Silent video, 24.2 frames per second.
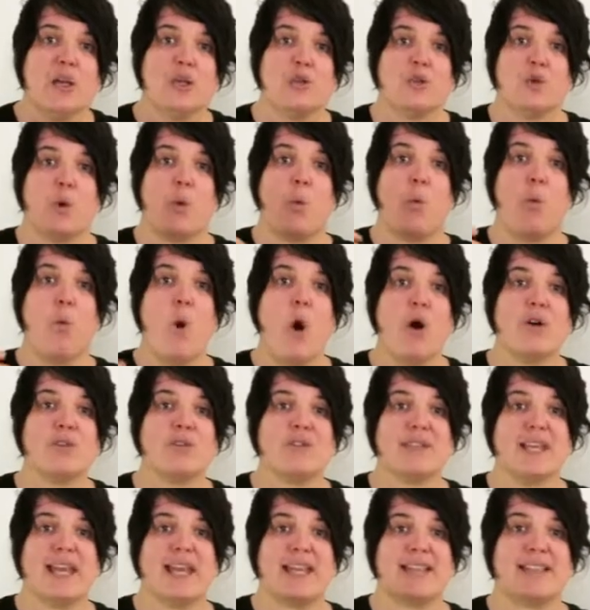To
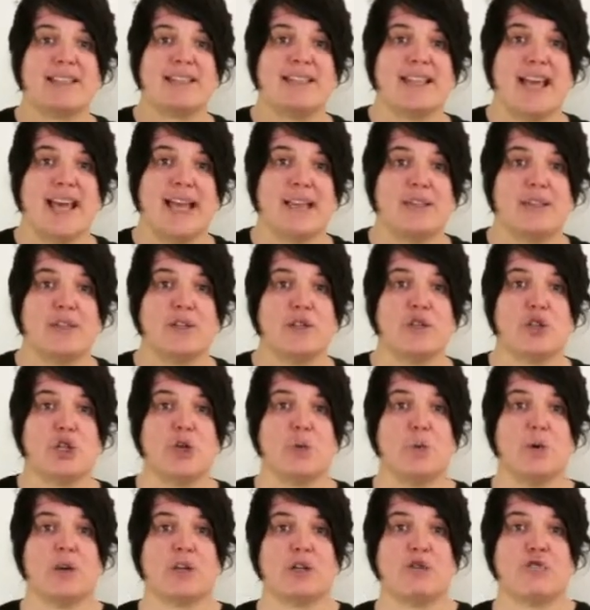what extent do
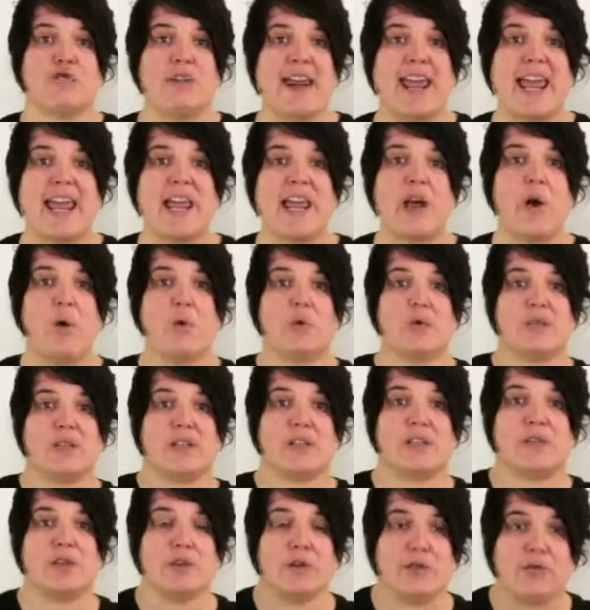you agree or
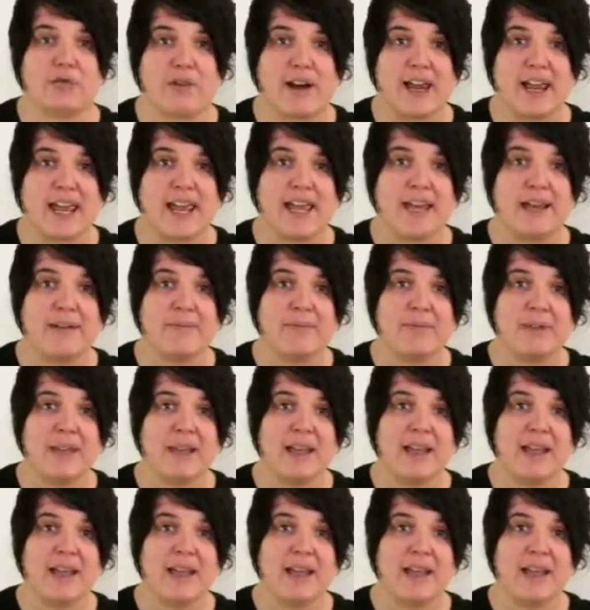disagree?